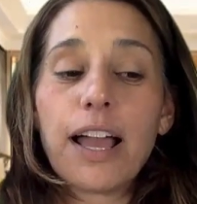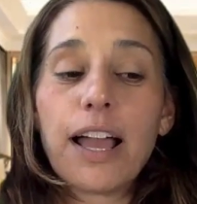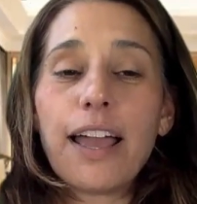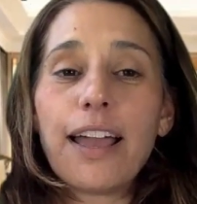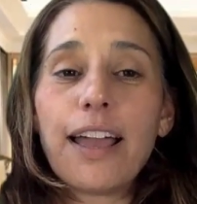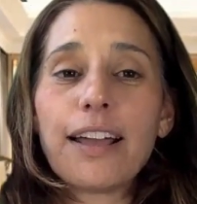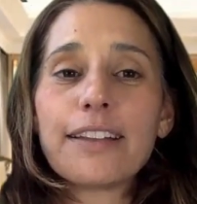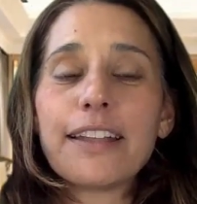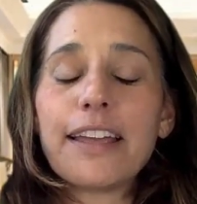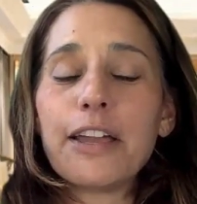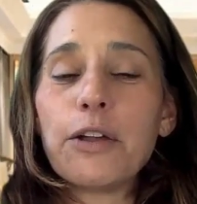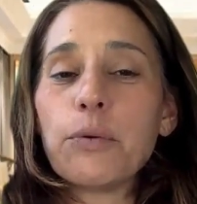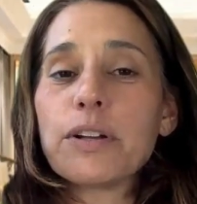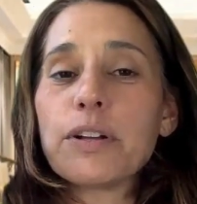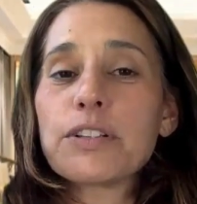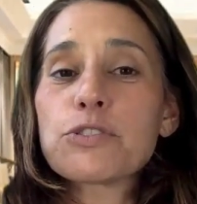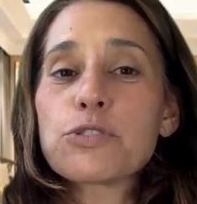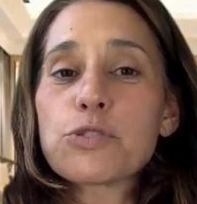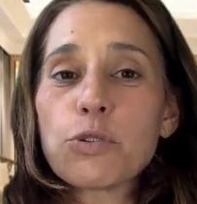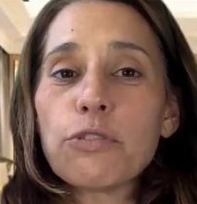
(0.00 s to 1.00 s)
And it
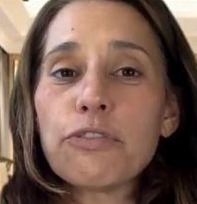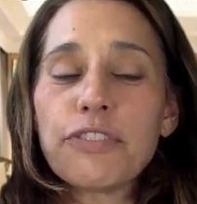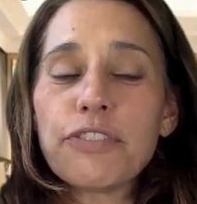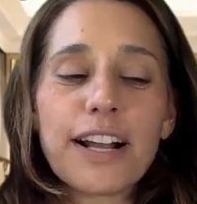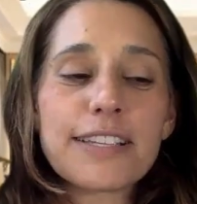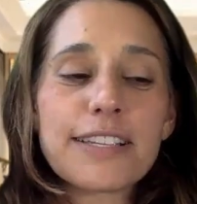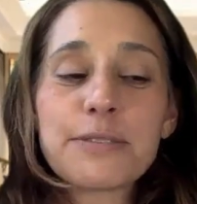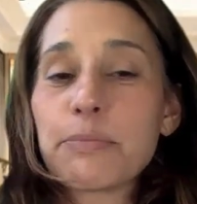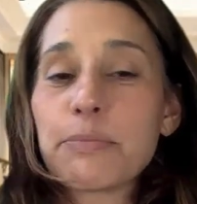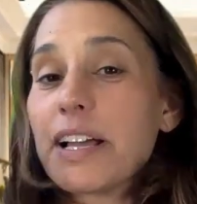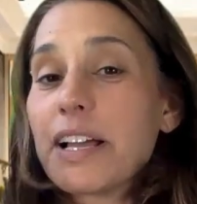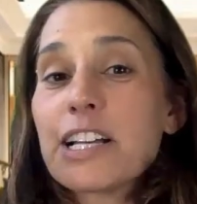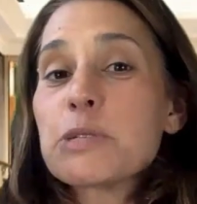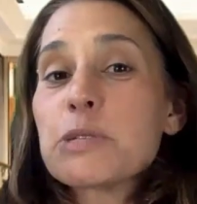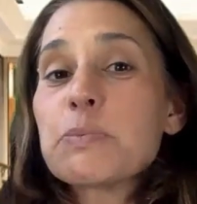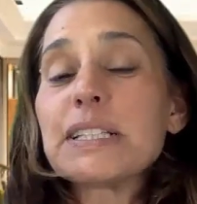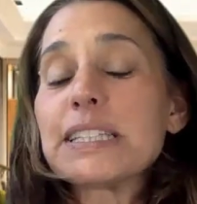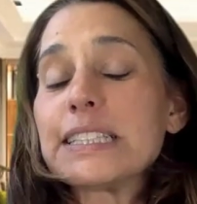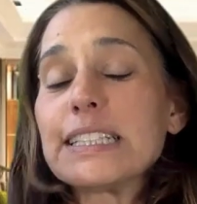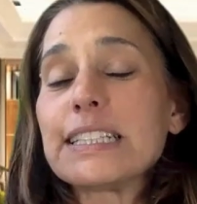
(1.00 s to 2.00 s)
went so fast. My
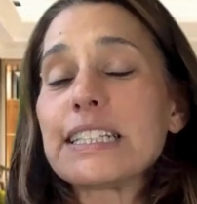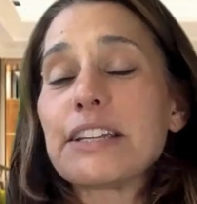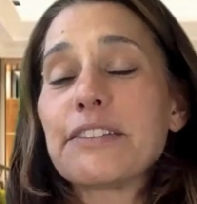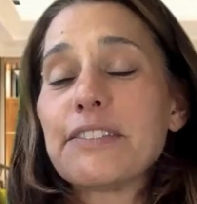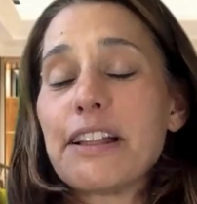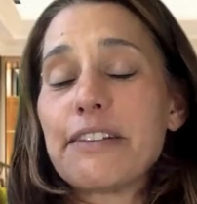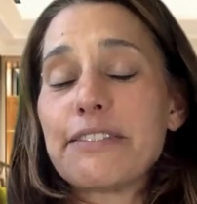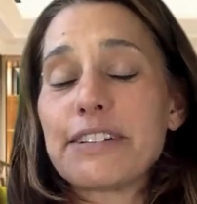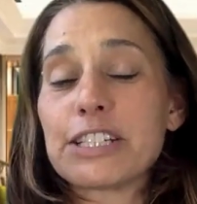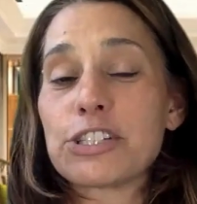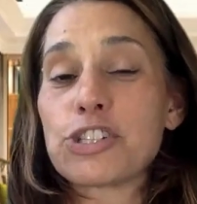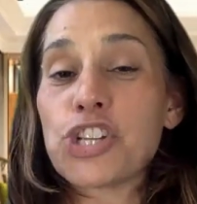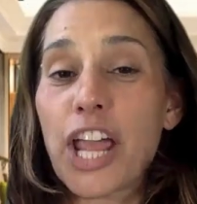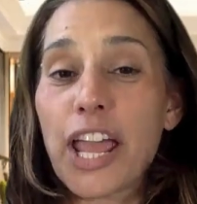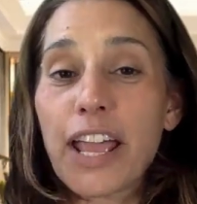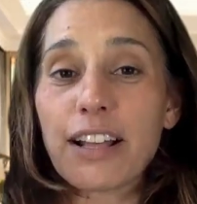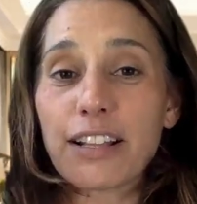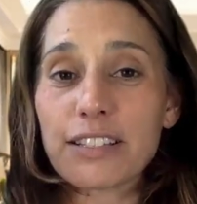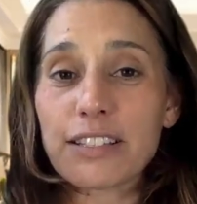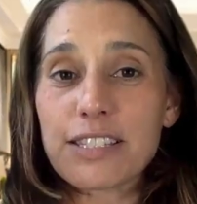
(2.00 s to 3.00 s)
husband didn't even have a
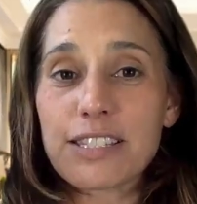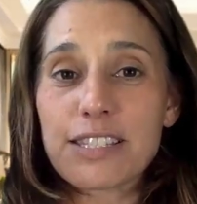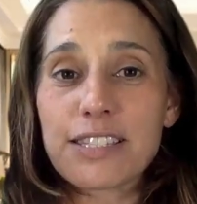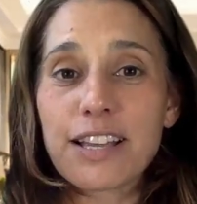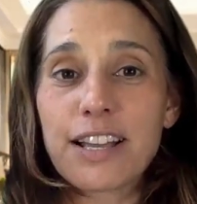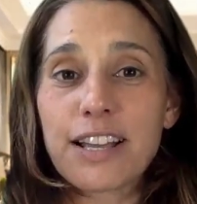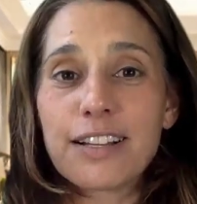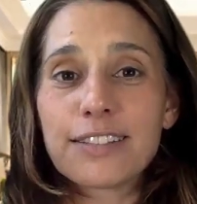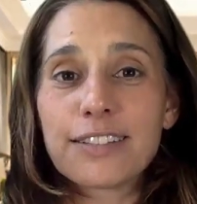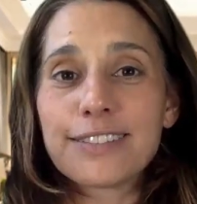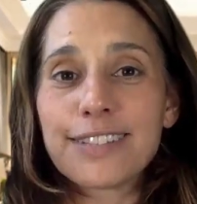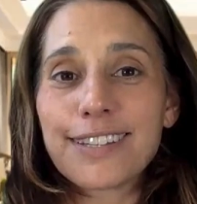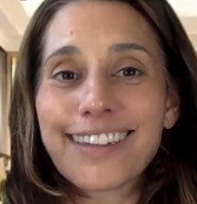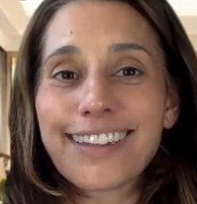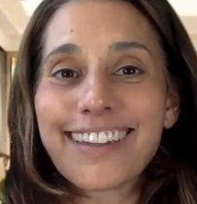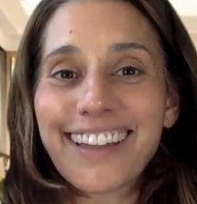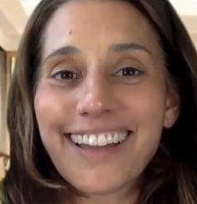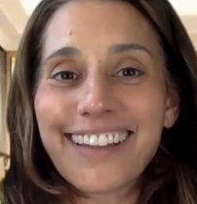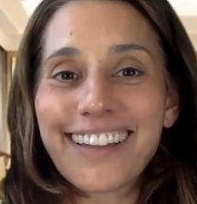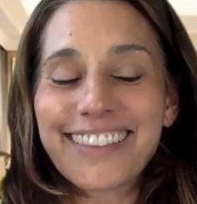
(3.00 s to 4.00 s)
chance to
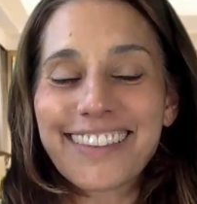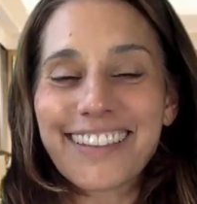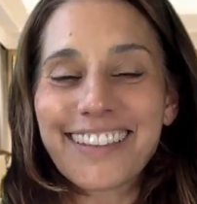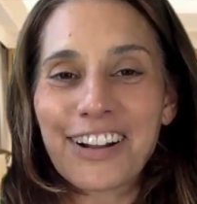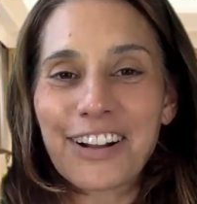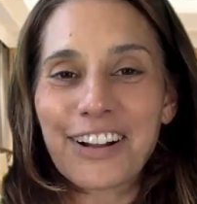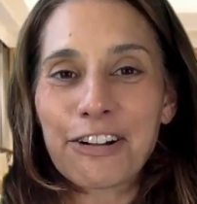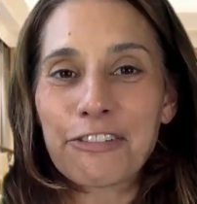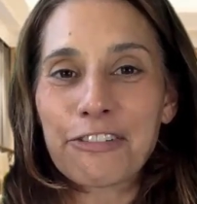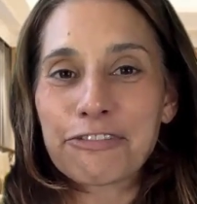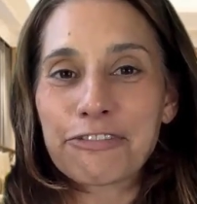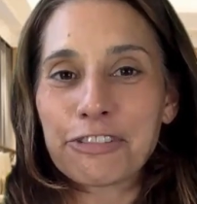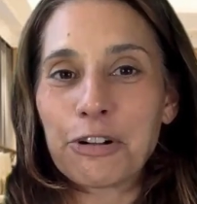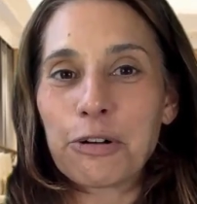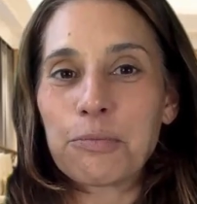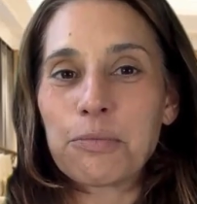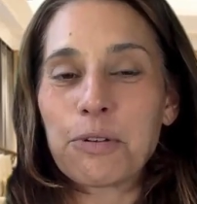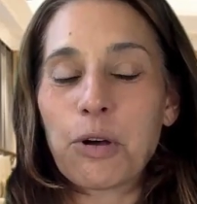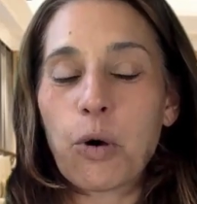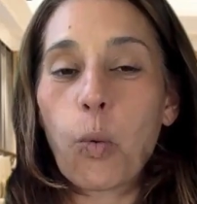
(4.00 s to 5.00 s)
get there
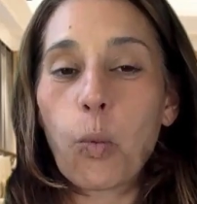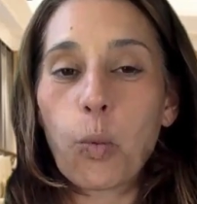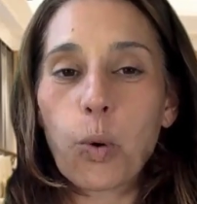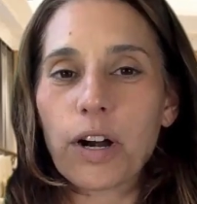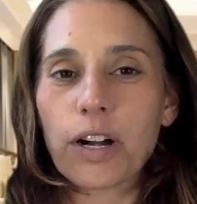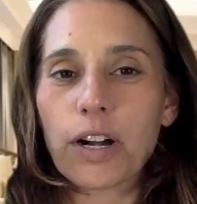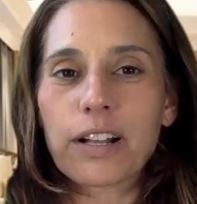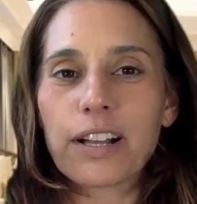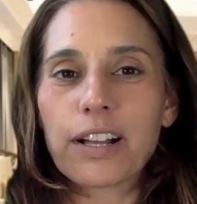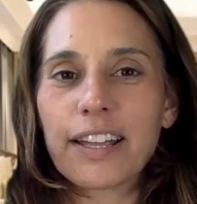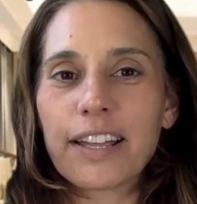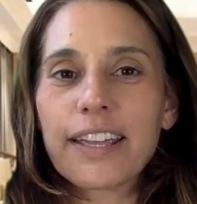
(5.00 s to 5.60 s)
from work.